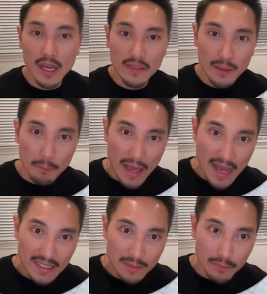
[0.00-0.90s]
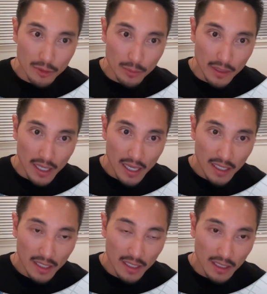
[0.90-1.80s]
and then past Milby
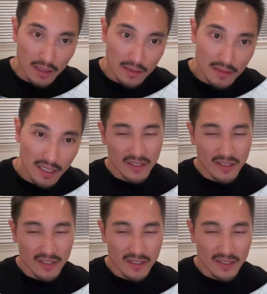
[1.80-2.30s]
heading east,